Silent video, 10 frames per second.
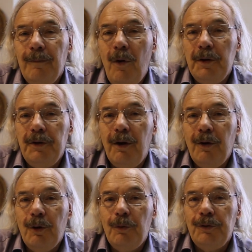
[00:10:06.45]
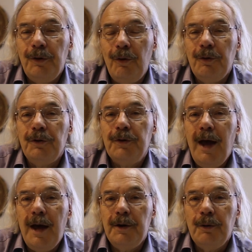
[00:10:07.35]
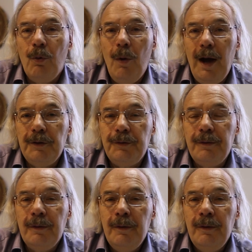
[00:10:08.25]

Ontario was known as Canada West.